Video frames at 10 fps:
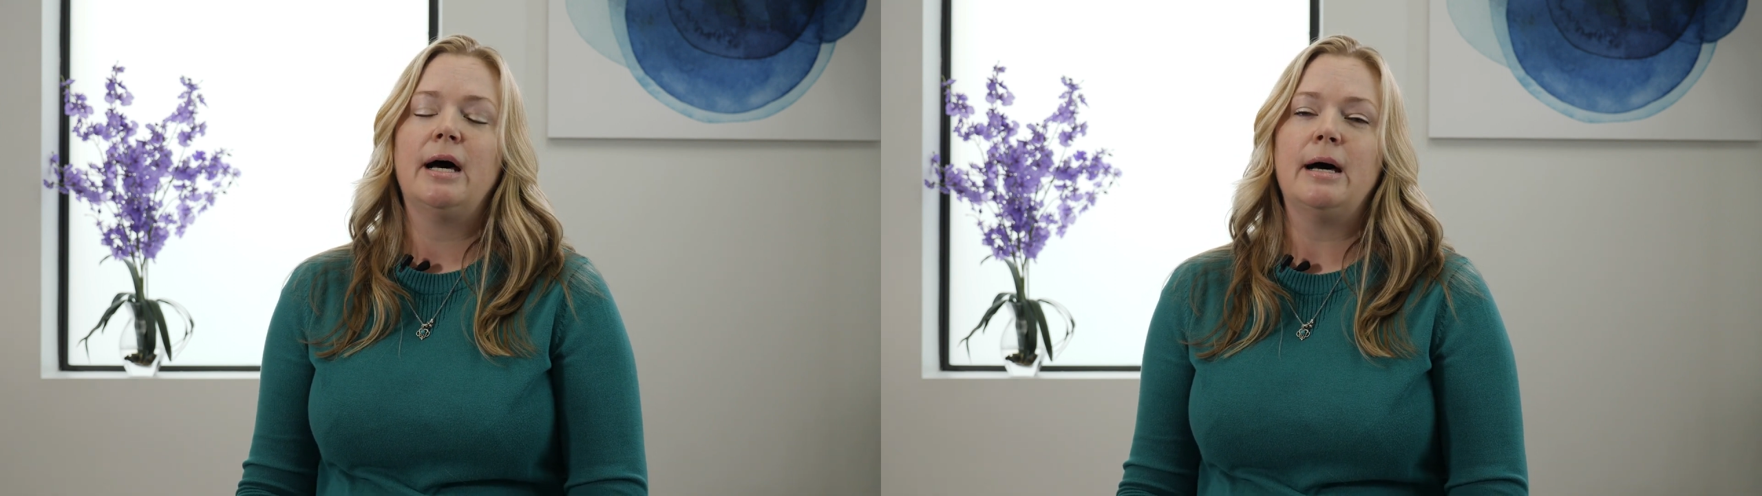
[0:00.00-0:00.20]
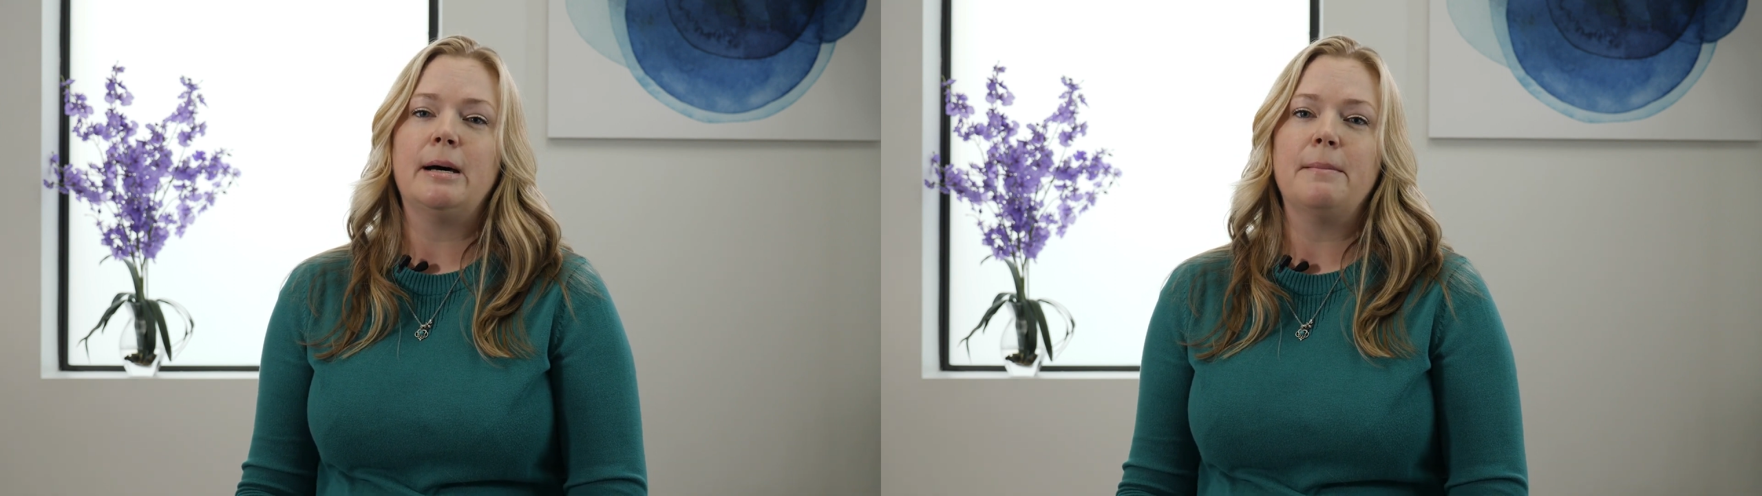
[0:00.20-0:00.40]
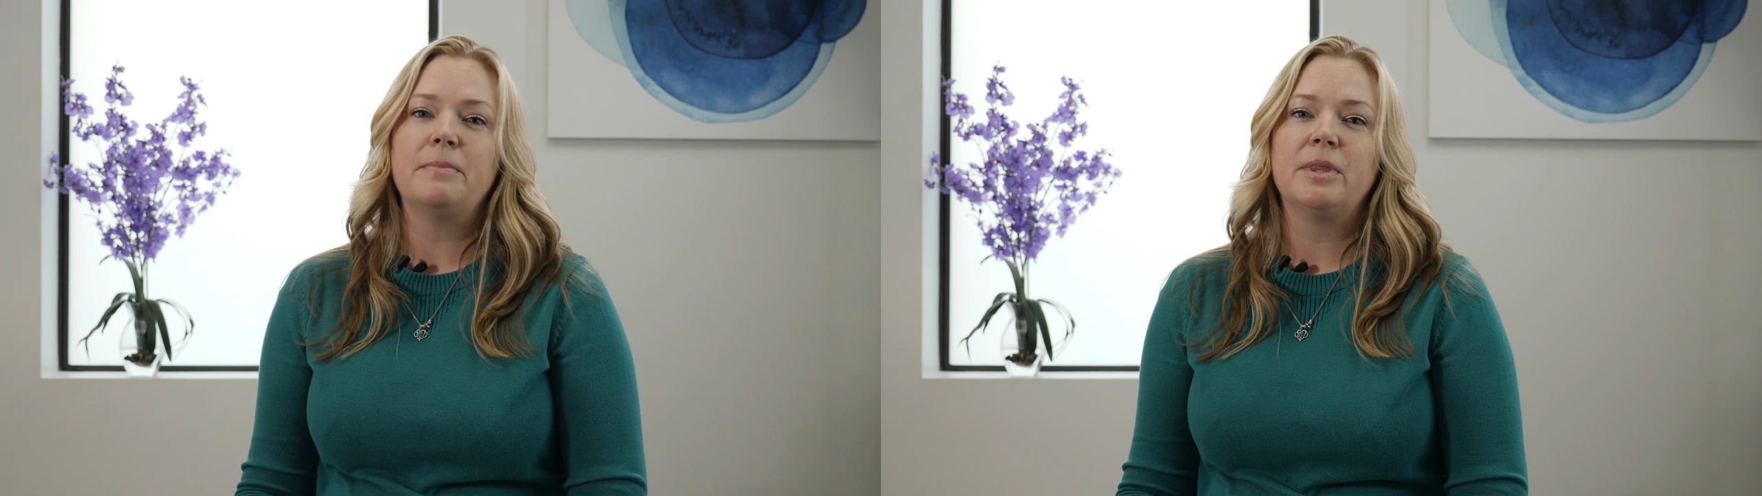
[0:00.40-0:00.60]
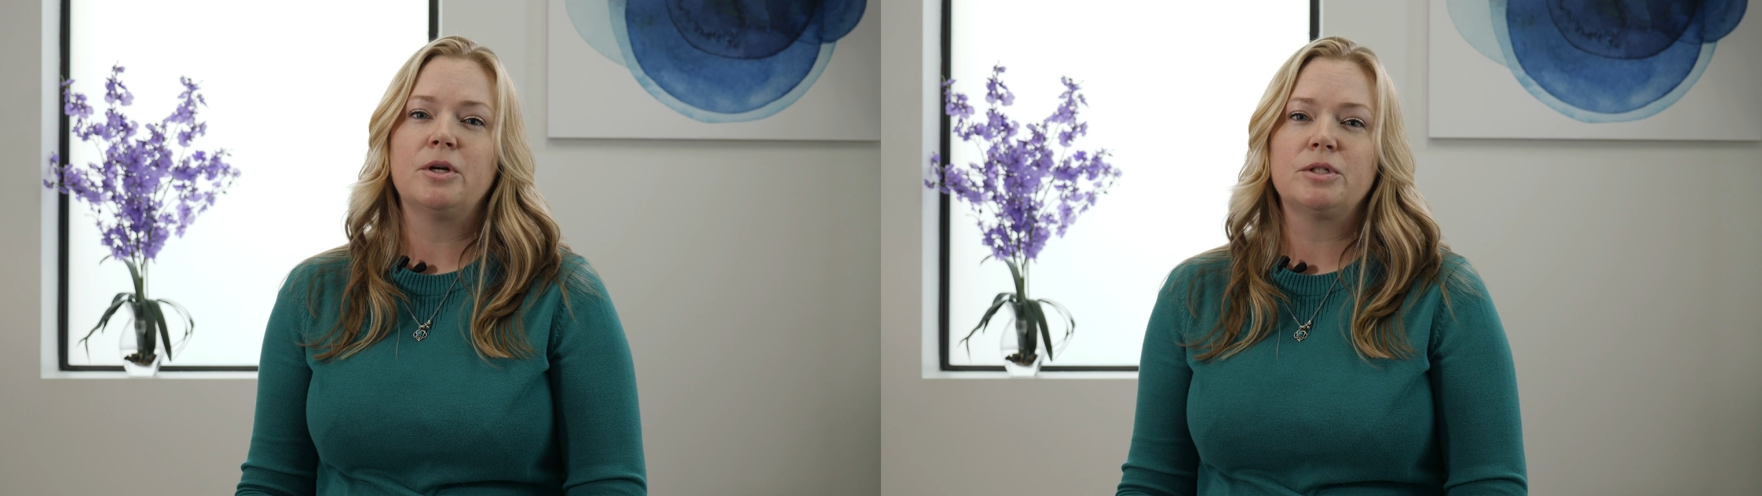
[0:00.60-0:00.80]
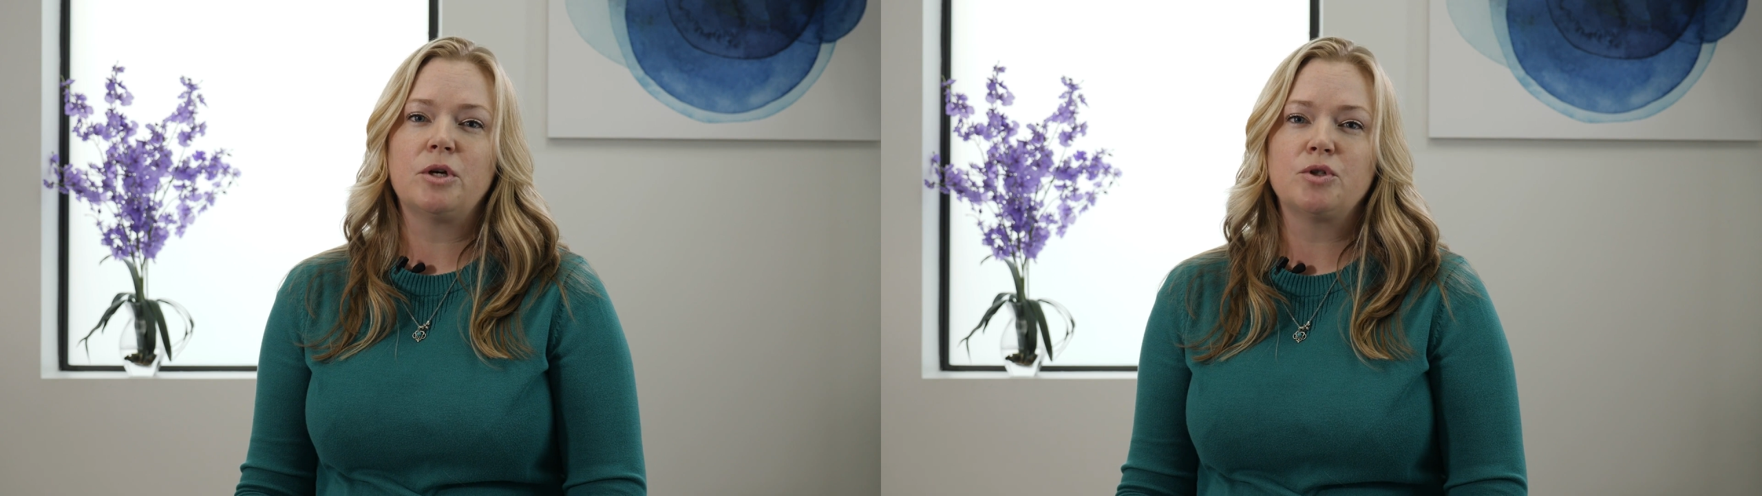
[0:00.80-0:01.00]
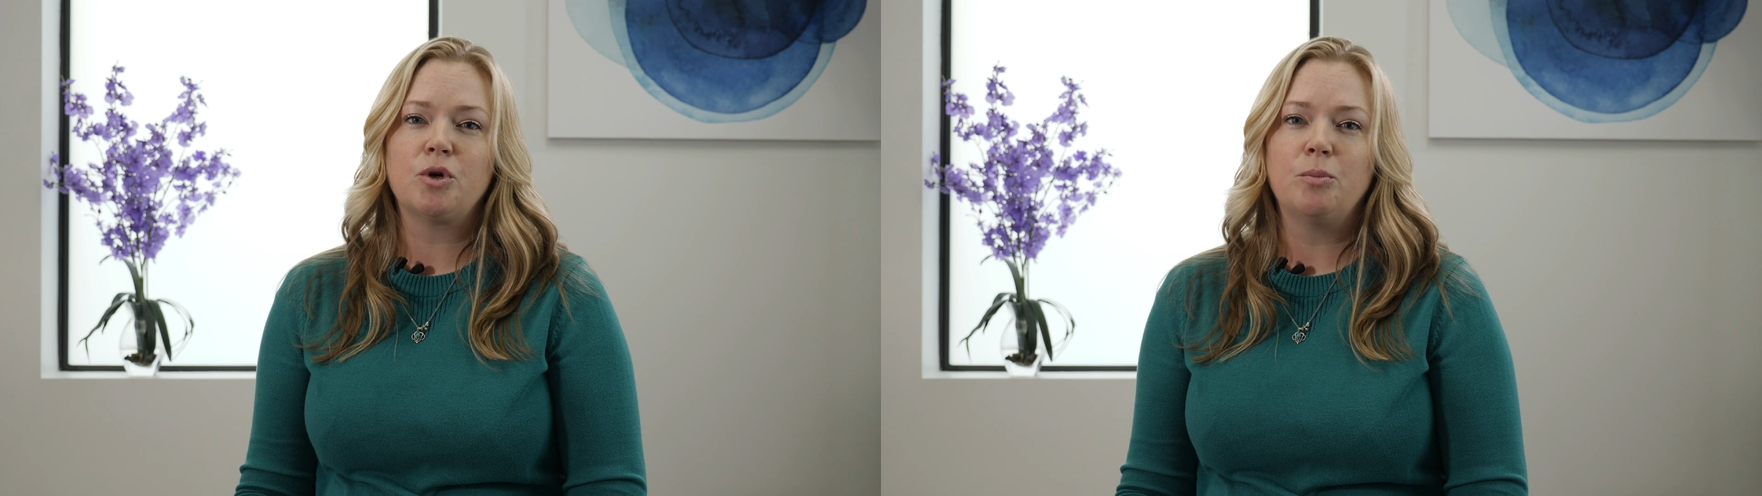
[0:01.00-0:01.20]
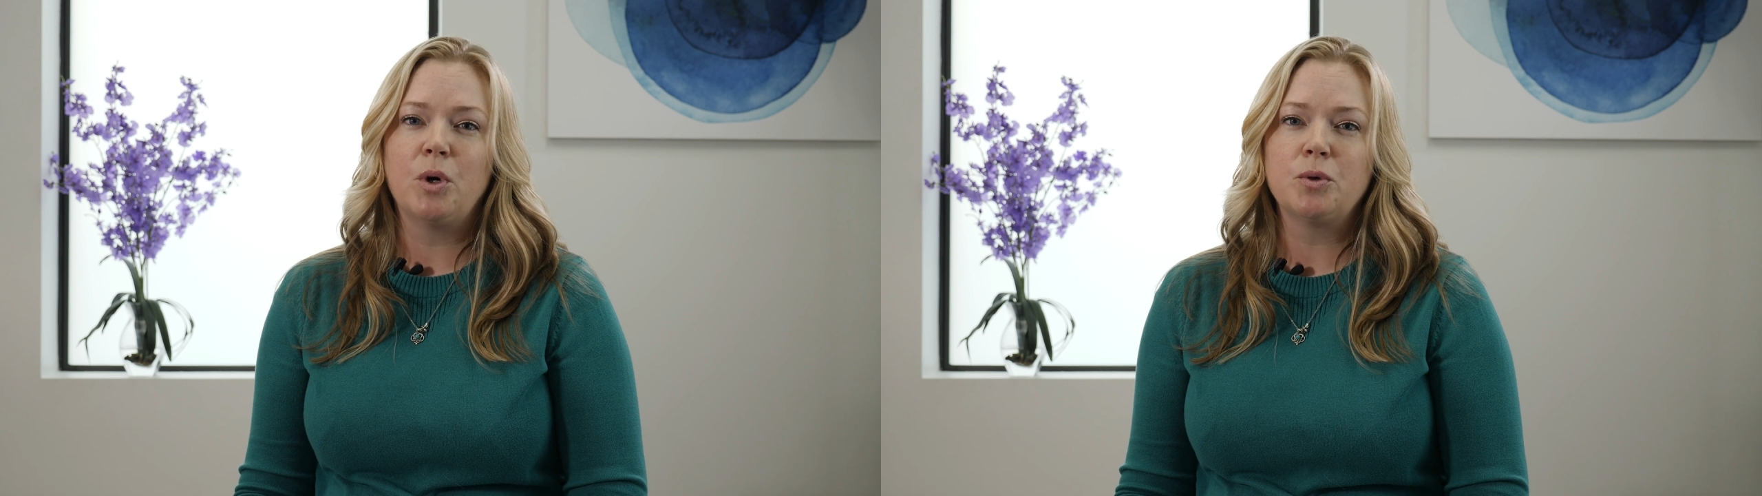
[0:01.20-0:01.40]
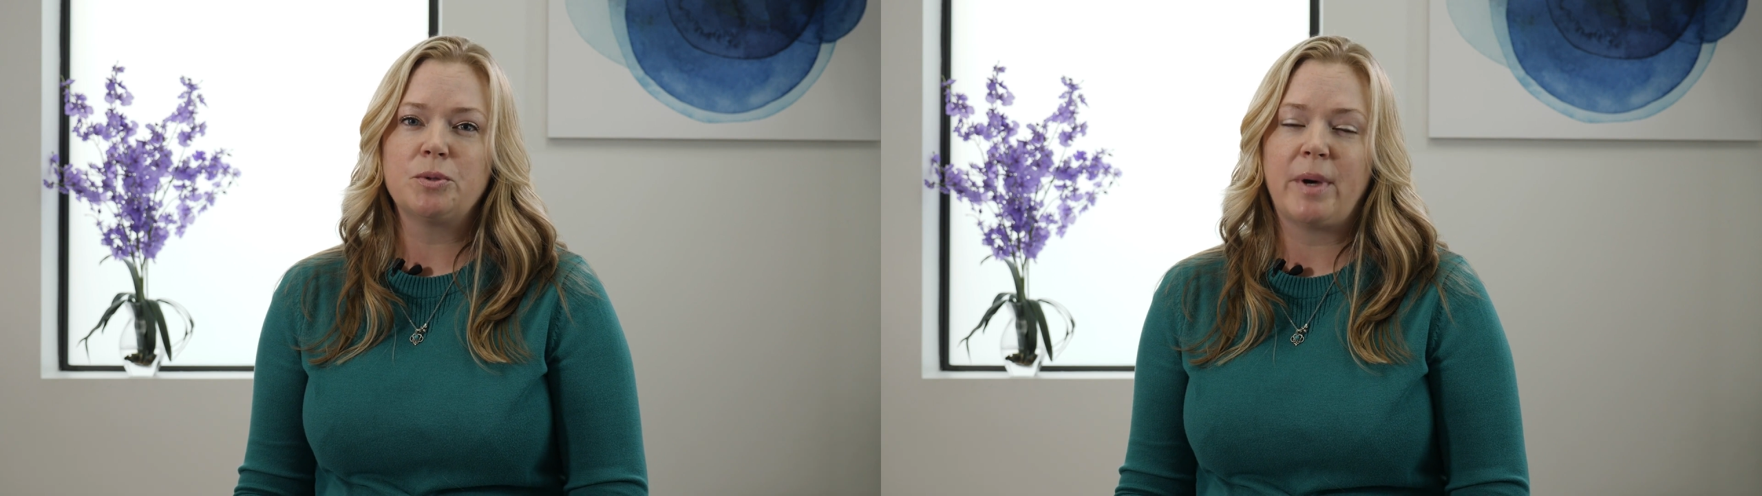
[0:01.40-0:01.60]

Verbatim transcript: um, there's also Mohs